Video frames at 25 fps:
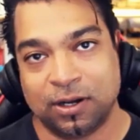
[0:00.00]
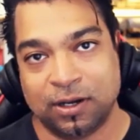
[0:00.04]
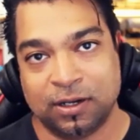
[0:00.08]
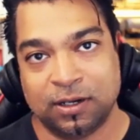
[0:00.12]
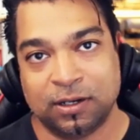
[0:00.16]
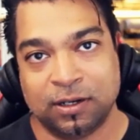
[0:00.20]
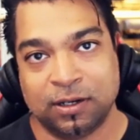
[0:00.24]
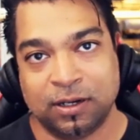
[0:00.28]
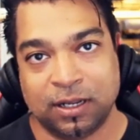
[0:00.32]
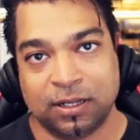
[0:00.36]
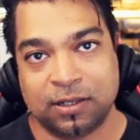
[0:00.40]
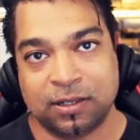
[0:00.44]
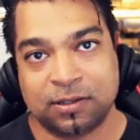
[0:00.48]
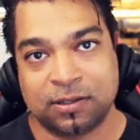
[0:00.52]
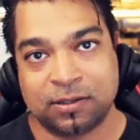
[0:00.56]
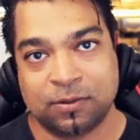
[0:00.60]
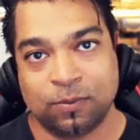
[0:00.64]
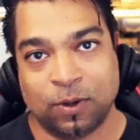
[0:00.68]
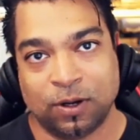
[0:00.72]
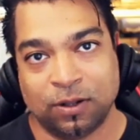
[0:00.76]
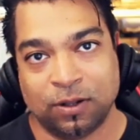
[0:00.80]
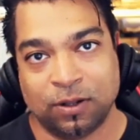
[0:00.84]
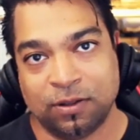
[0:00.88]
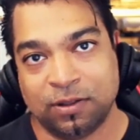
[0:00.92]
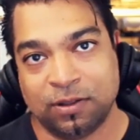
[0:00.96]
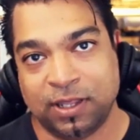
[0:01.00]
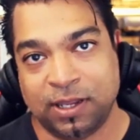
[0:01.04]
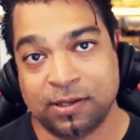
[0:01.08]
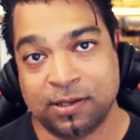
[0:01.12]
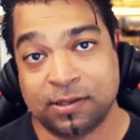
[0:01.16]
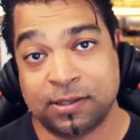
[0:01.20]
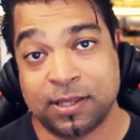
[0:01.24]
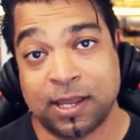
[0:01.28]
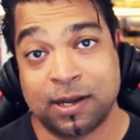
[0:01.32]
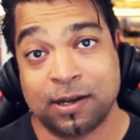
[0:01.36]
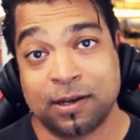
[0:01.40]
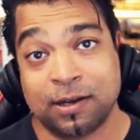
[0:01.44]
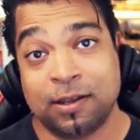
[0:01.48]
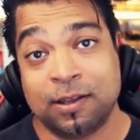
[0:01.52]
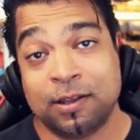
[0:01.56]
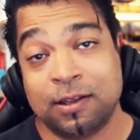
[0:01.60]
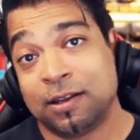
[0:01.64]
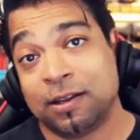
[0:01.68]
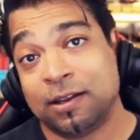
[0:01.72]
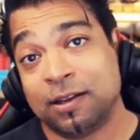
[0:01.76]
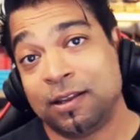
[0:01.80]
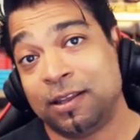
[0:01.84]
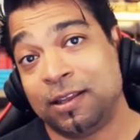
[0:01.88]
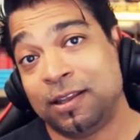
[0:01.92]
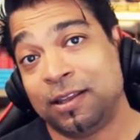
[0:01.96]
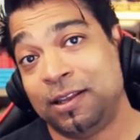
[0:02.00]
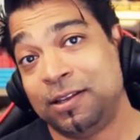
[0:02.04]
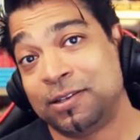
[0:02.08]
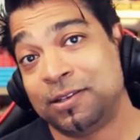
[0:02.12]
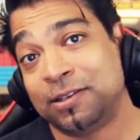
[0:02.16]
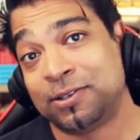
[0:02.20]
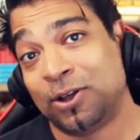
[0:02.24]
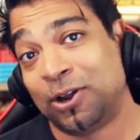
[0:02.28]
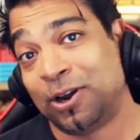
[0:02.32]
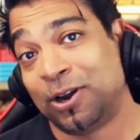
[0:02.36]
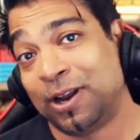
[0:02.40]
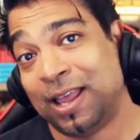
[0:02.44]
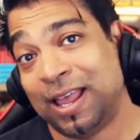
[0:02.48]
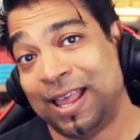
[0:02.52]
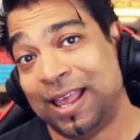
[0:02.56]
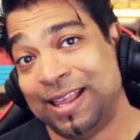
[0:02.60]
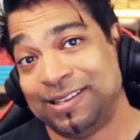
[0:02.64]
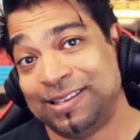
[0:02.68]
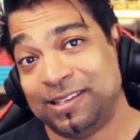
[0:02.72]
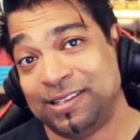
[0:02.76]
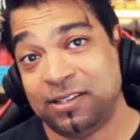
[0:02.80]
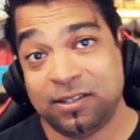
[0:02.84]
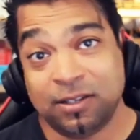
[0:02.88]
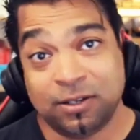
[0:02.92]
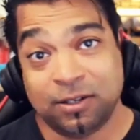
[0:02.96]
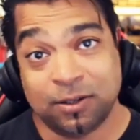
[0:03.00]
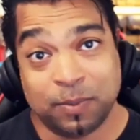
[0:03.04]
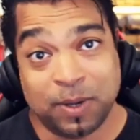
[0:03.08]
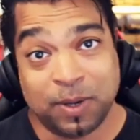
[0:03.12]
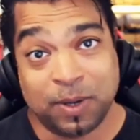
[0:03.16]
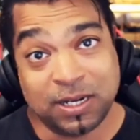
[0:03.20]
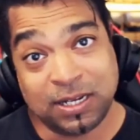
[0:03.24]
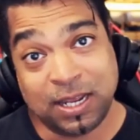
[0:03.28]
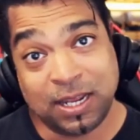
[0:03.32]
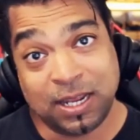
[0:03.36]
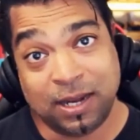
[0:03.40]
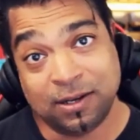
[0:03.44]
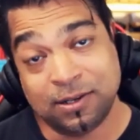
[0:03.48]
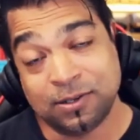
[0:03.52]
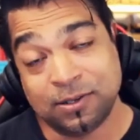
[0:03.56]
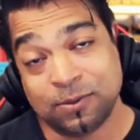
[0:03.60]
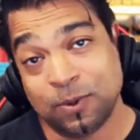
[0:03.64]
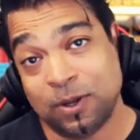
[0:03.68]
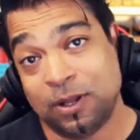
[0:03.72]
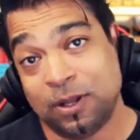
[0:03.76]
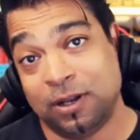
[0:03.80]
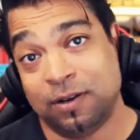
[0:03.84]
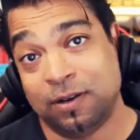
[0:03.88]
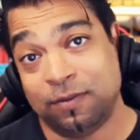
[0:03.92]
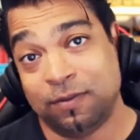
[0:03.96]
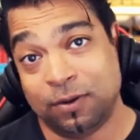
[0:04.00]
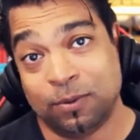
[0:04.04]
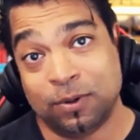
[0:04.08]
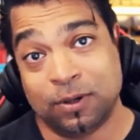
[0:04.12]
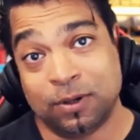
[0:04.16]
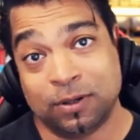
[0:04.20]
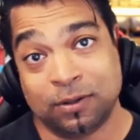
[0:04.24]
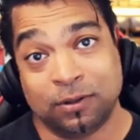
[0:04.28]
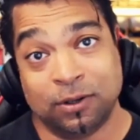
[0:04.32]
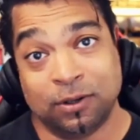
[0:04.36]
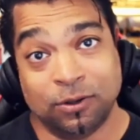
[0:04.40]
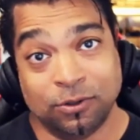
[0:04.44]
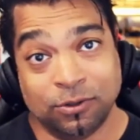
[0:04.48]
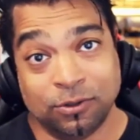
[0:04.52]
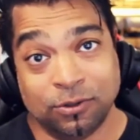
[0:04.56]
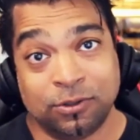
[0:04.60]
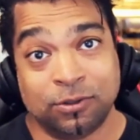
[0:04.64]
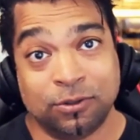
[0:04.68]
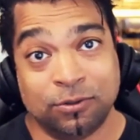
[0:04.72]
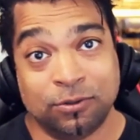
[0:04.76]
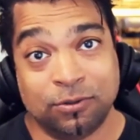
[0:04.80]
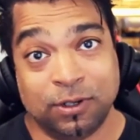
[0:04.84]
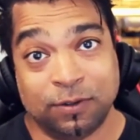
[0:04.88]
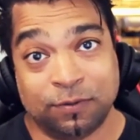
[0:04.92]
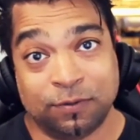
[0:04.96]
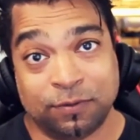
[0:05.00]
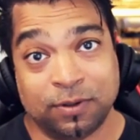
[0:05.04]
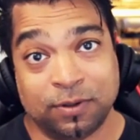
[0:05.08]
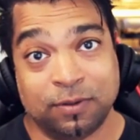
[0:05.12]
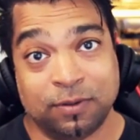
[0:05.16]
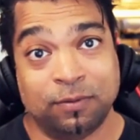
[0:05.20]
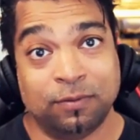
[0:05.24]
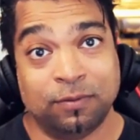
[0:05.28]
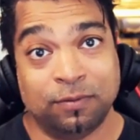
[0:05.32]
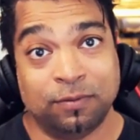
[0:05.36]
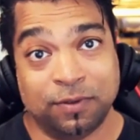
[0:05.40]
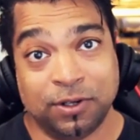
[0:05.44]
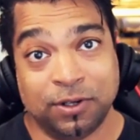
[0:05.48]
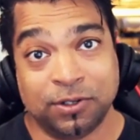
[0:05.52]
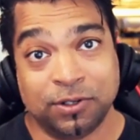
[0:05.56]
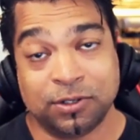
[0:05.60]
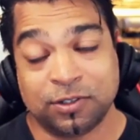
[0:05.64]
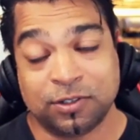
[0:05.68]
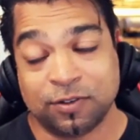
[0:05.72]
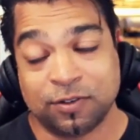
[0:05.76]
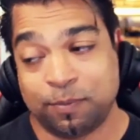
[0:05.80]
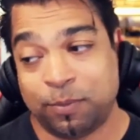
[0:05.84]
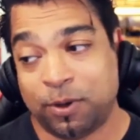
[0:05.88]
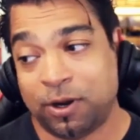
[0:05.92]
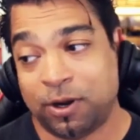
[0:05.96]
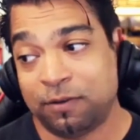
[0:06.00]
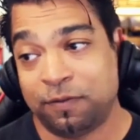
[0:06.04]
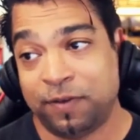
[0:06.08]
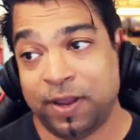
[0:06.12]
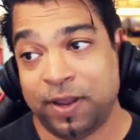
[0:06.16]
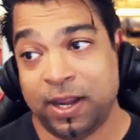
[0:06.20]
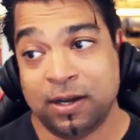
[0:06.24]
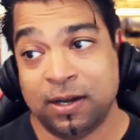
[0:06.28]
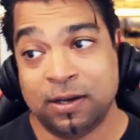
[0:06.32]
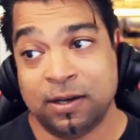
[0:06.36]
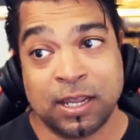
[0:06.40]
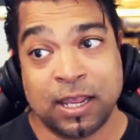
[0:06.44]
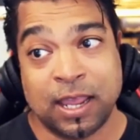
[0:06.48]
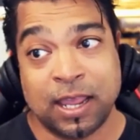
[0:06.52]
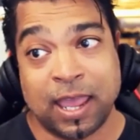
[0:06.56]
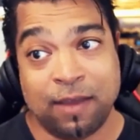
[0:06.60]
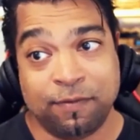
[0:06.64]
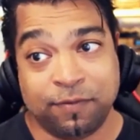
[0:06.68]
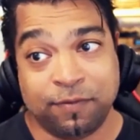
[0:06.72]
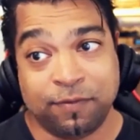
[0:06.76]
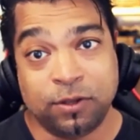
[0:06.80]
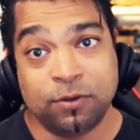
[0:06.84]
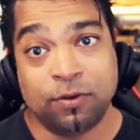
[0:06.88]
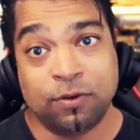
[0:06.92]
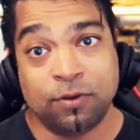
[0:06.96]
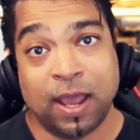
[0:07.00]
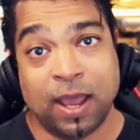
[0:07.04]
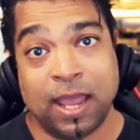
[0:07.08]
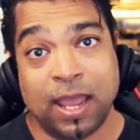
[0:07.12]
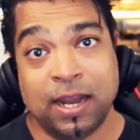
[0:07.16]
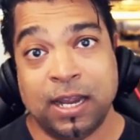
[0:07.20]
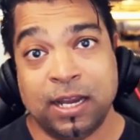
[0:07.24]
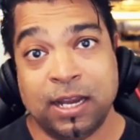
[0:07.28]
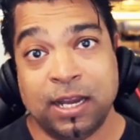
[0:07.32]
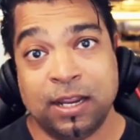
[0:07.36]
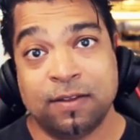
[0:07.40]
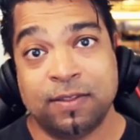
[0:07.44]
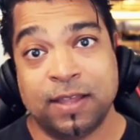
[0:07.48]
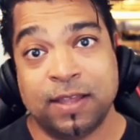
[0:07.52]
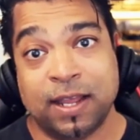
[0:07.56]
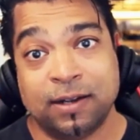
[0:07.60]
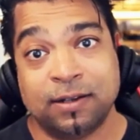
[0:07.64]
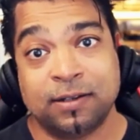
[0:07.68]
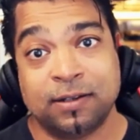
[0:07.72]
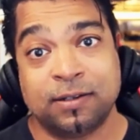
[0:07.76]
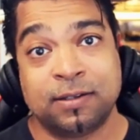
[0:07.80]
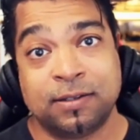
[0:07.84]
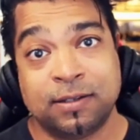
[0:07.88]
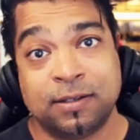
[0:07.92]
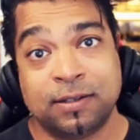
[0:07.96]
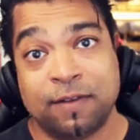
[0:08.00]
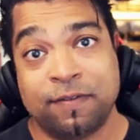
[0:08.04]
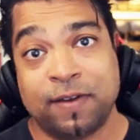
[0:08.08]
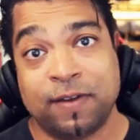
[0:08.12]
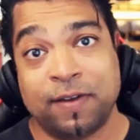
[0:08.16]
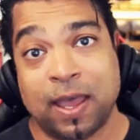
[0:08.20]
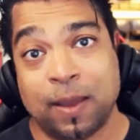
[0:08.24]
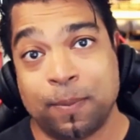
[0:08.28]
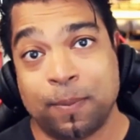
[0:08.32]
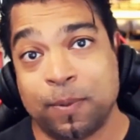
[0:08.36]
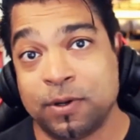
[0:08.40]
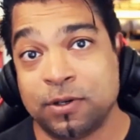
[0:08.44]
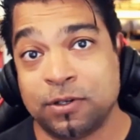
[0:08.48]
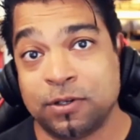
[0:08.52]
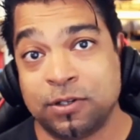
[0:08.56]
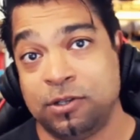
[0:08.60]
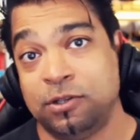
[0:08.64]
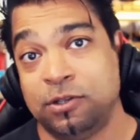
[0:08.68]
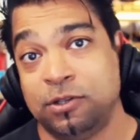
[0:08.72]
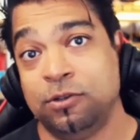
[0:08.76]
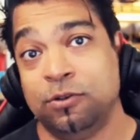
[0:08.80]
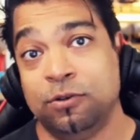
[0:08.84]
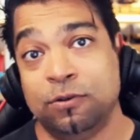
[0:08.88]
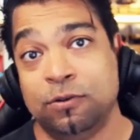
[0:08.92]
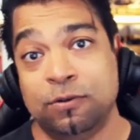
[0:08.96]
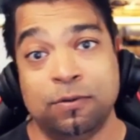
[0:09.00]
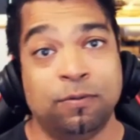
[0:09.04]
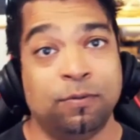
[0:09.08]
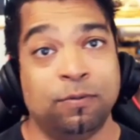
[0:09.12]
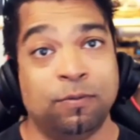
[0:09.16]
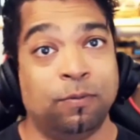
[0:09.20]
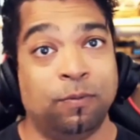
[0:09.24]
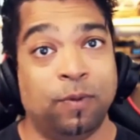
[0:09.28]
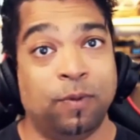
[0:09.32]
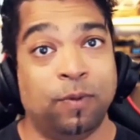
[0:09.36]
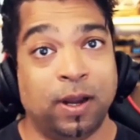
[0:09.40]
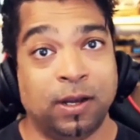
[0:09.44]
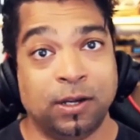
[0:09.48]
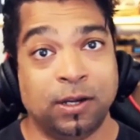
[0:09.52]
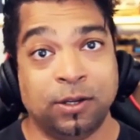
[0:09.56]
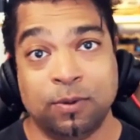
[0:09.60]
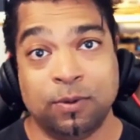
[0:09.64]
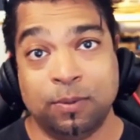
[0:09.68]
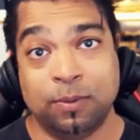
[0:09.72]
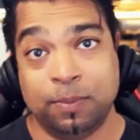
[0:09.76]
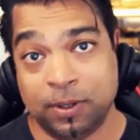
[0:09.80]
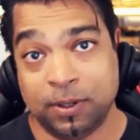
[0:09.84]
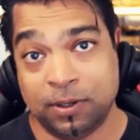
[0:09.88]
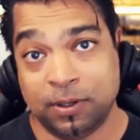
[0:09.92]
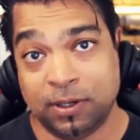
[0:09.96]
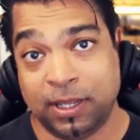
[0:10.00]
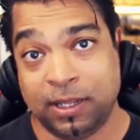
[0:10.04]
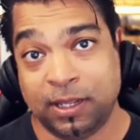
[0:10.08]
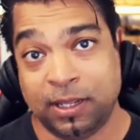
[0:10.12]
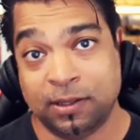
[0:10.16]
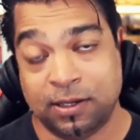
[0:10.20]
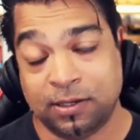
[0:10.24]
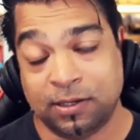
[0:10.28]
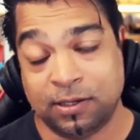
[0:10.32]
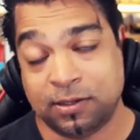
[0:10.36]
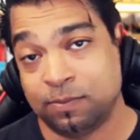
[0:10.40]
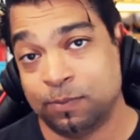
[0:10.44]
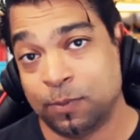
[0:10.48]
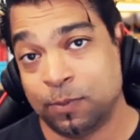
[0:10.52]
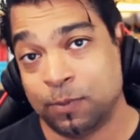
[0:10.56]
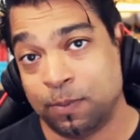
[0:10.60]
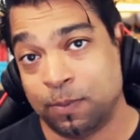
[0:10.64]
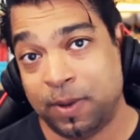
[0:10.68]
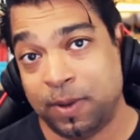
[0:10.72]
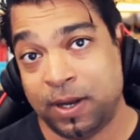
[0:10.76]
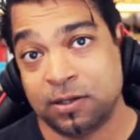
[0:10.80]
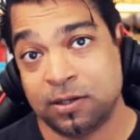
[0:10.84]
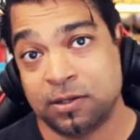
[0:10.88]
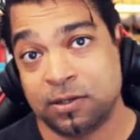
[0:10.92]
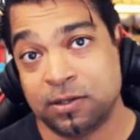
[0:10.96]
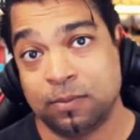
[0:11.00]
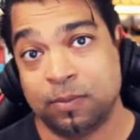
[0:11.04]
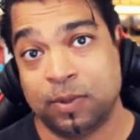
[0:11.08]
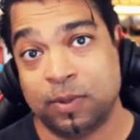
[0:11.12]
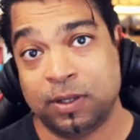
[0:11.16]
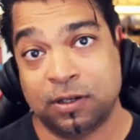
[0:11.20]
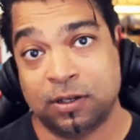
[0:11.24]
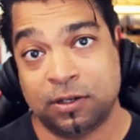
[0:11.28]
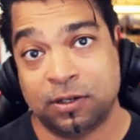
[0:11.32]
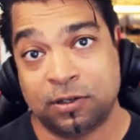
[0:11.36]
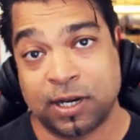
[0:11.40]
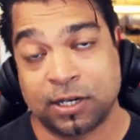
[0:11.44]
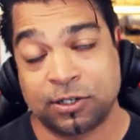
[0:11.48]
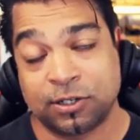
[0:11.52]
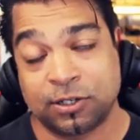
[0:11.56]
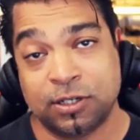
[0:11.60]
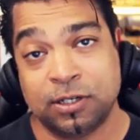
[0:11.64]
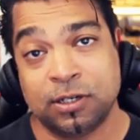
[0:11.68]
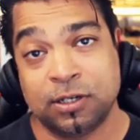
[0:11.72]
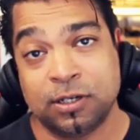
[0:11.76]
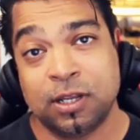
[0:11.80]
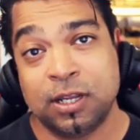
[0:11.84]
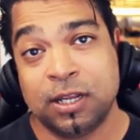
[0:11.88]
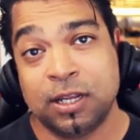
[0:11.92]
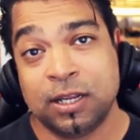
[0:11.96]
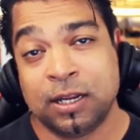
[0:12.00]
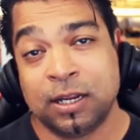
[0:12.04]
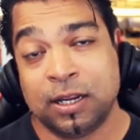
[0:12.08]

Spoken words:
And it's one of the things that is not as easy to maintain as well. Everyone goes through different versions of pod fade. Have you had any of that stuff happen to you when you were building this momentum and the traction?